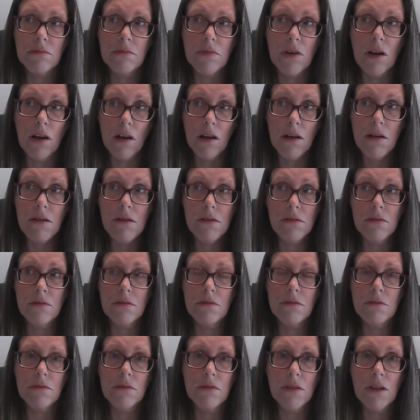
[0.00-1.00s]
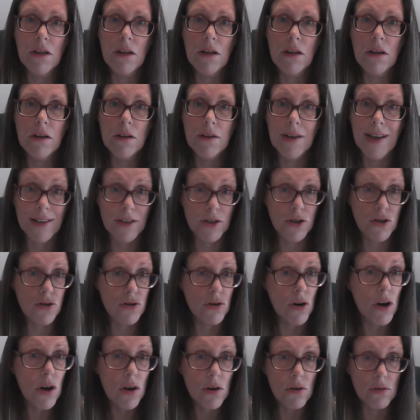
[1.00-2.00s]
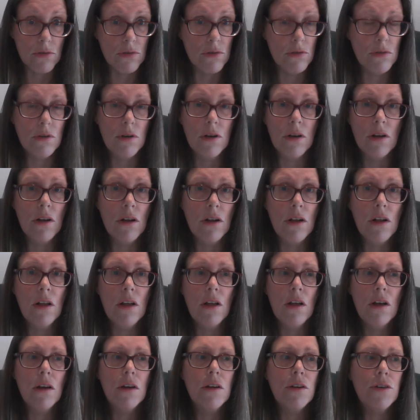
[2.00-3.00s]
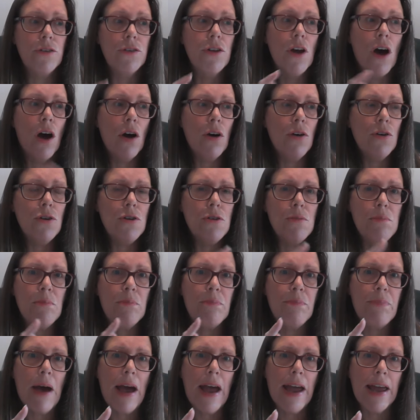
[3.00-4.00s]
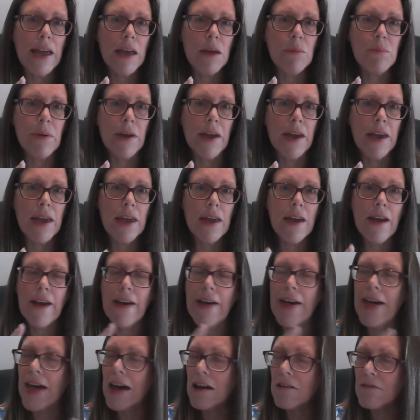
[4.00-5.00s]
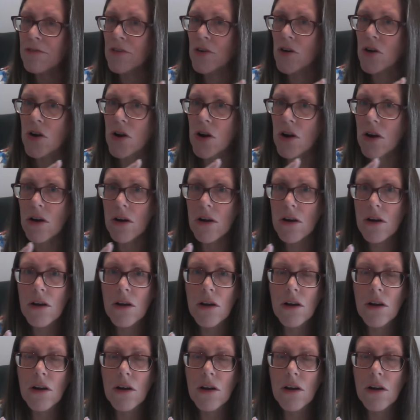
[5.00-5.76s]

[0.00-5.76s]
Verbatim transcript: Huh? That's true. No baby ever